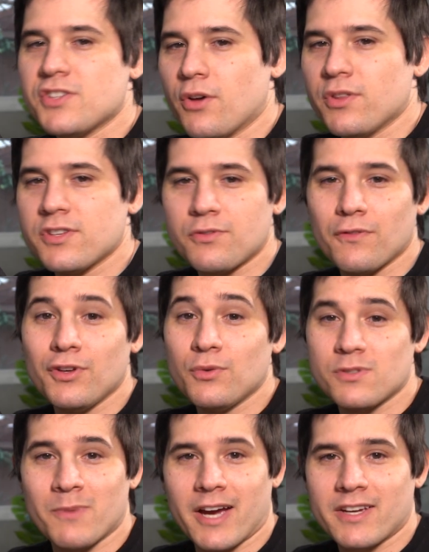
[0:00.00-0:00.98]
So this review
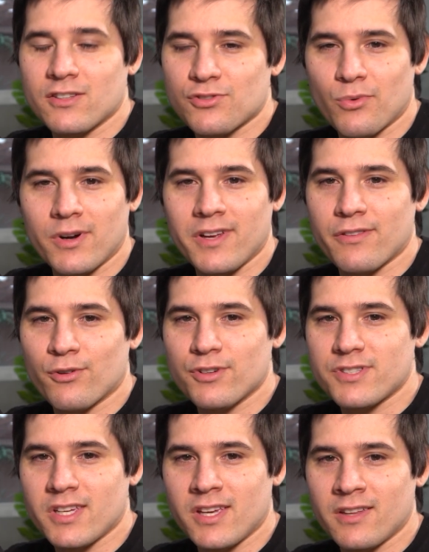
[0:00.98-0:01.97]
was back in twenty
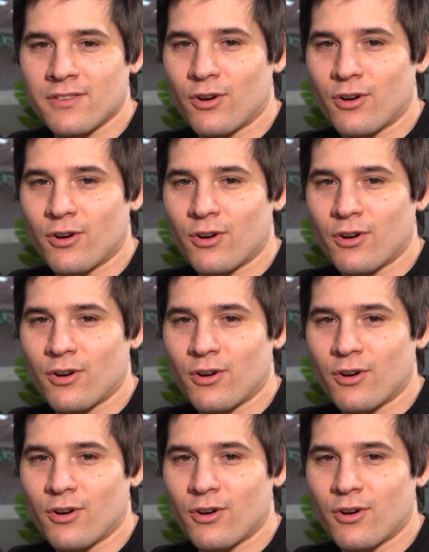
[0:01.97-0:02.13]
thirteen.